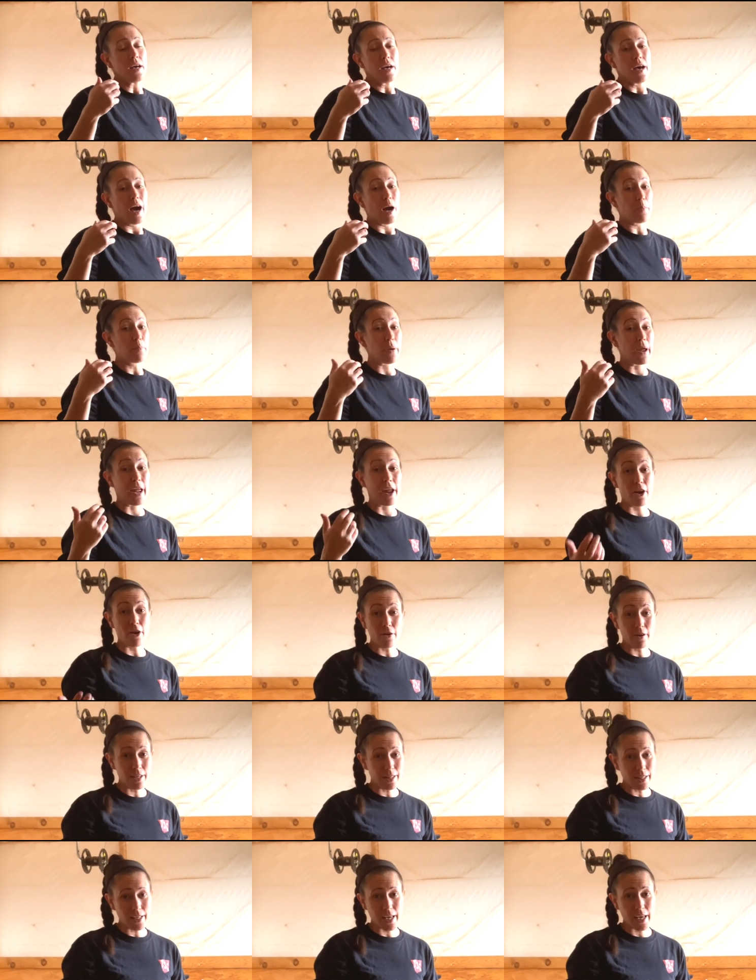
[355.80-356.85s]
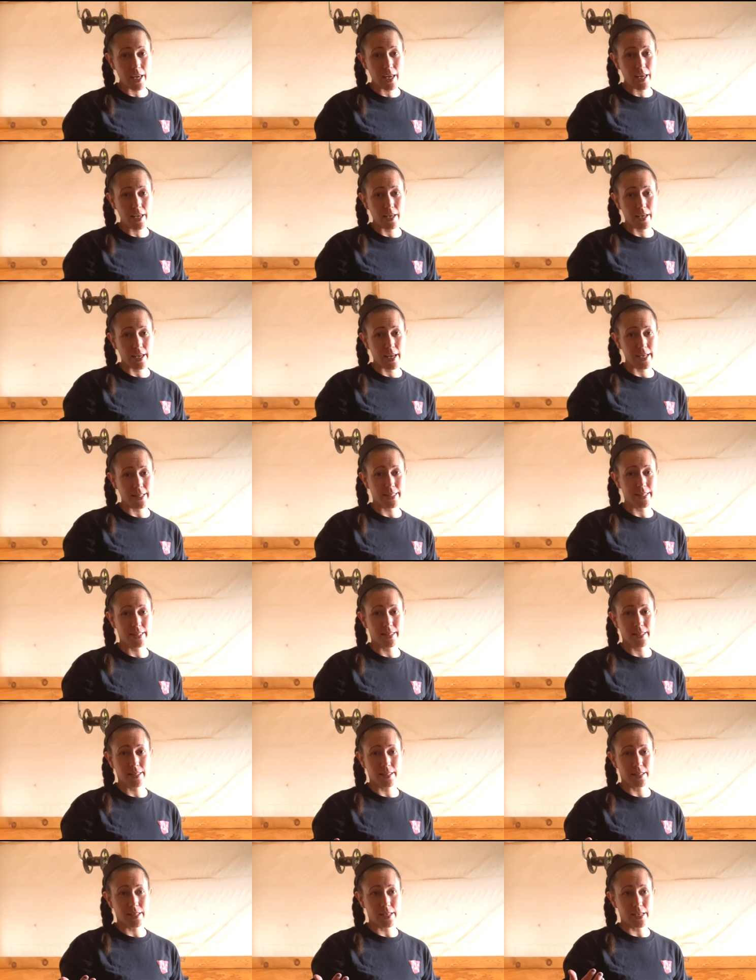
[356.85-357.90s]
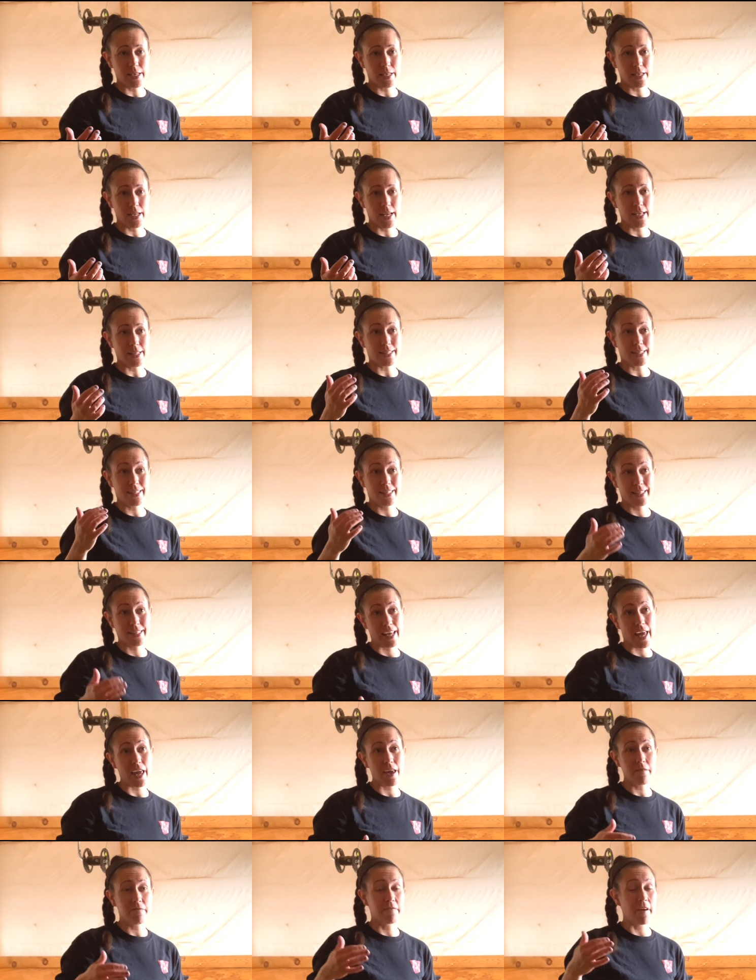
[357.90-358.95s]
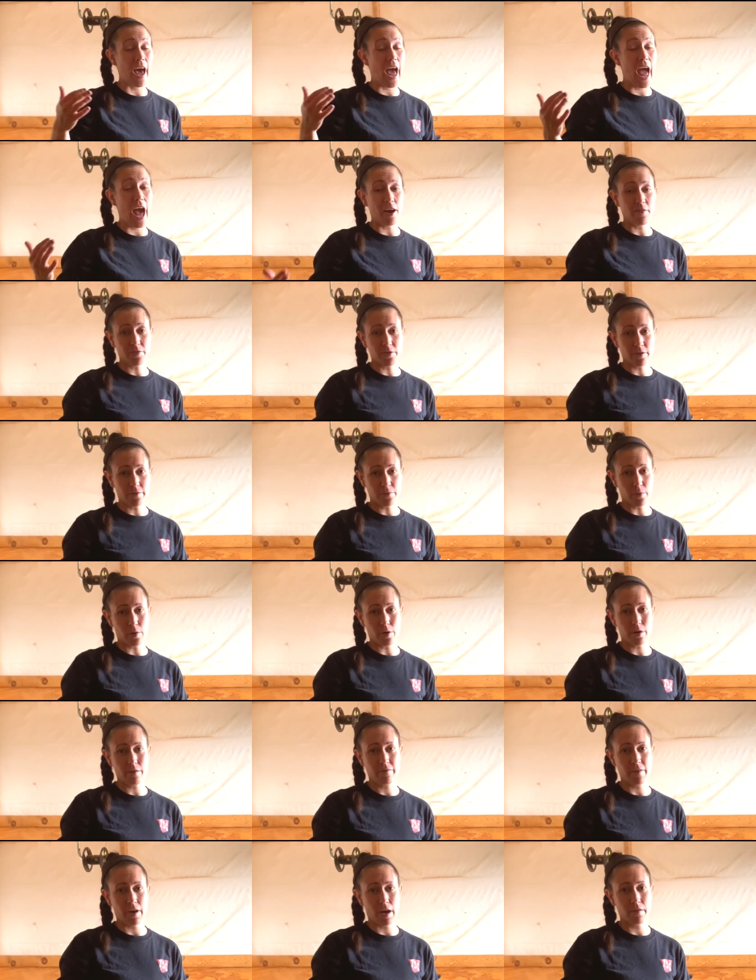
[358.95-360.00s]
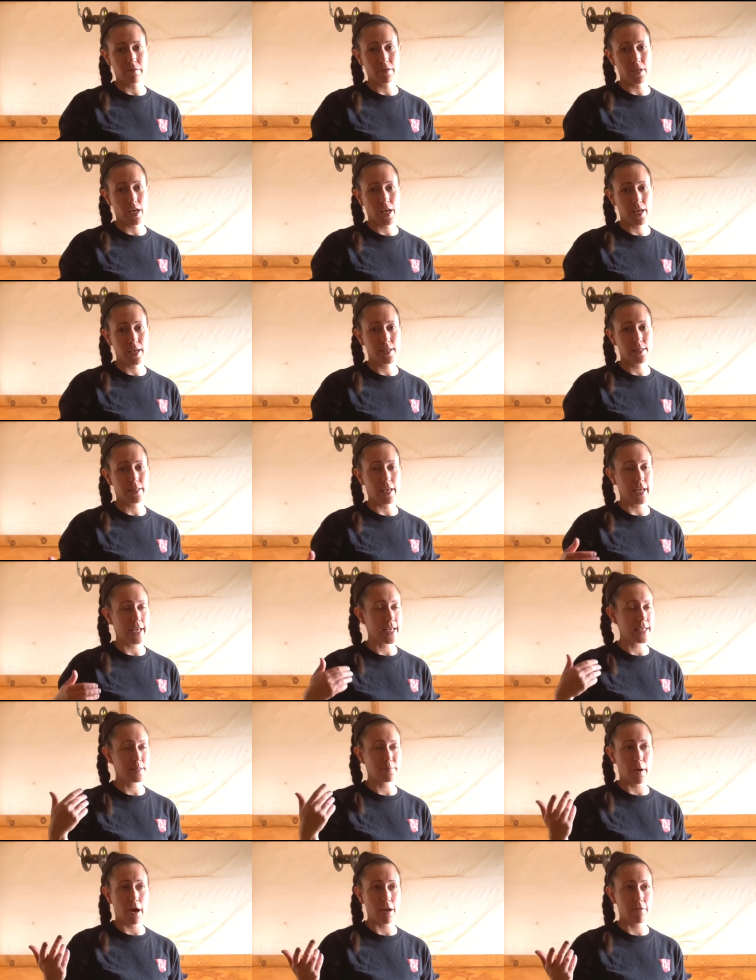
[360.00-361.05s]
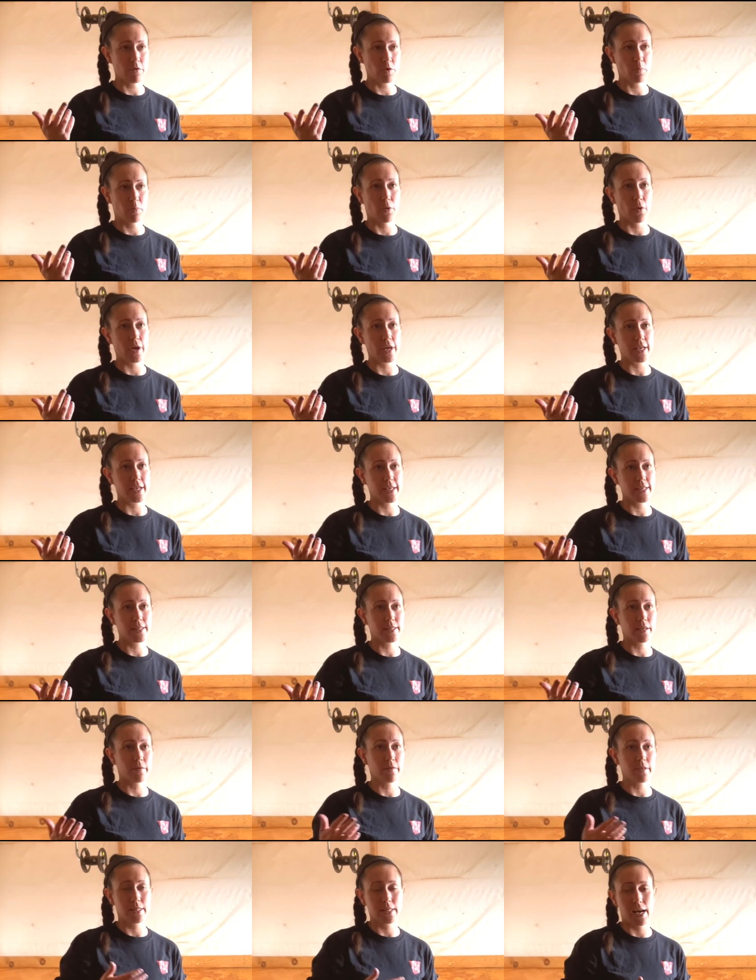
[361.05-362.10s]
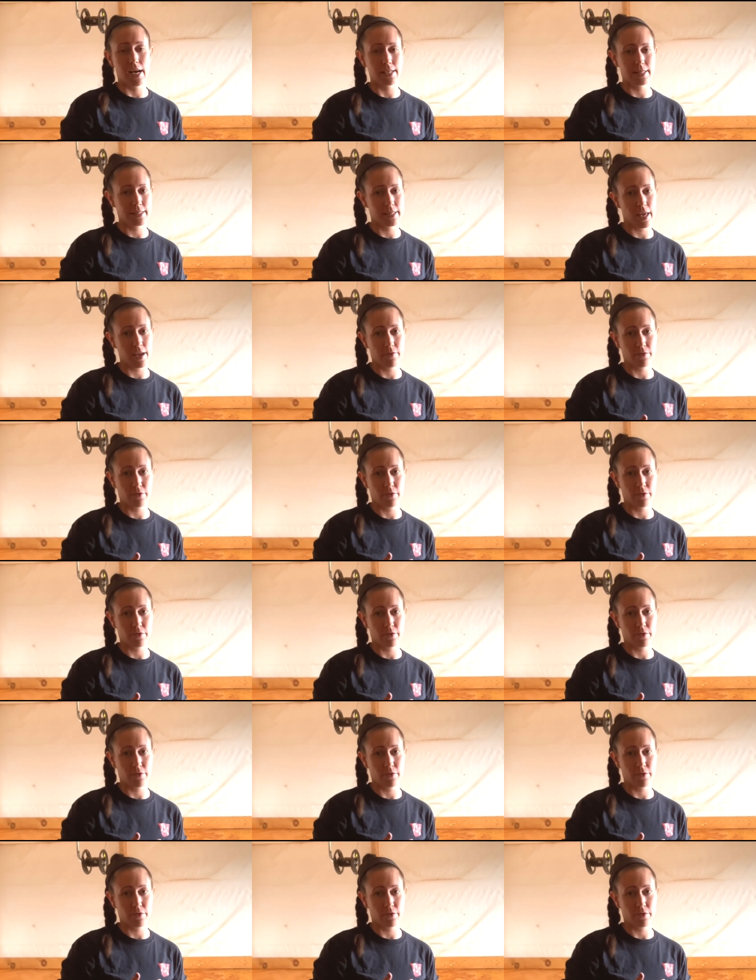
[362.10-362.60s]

Apparently, it's safe after 45 days. I guess my point is if it's not safe